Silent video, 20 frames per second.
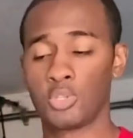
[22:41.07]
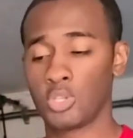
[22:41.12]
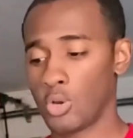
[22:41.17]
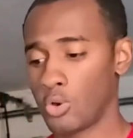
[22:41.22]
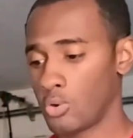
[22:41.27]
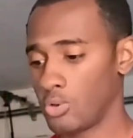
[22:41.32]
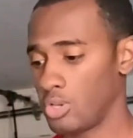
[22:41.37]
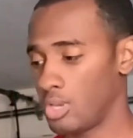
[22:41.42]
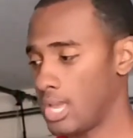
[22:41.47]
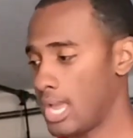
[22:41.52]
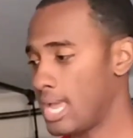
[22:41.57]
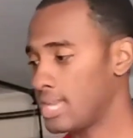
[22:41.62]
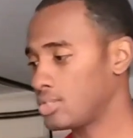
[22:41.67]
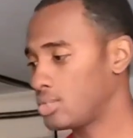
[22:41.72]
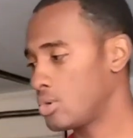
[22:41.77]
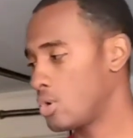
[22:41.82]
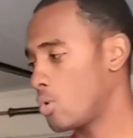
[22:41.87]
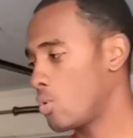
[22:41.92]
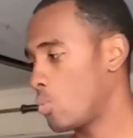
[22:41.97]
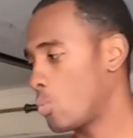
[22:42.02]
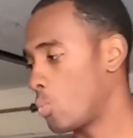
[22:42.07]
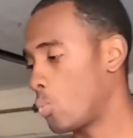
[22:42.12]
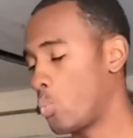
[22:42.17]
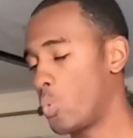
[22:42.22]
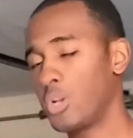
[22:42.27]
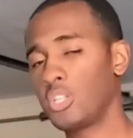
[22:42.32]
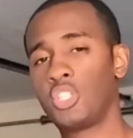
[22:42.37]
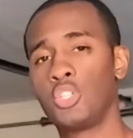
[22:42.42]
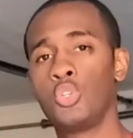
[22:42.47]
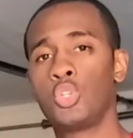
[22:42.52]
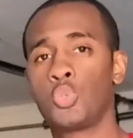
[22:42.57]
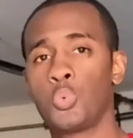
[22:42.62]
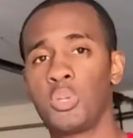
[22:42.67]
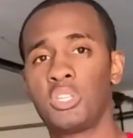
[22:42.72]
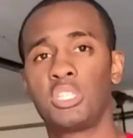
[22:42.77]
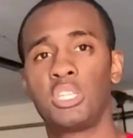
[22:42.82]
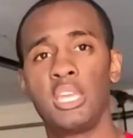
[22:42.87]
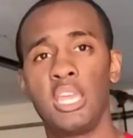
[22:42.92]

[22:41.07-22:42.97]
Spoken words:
So you guys know, once you switch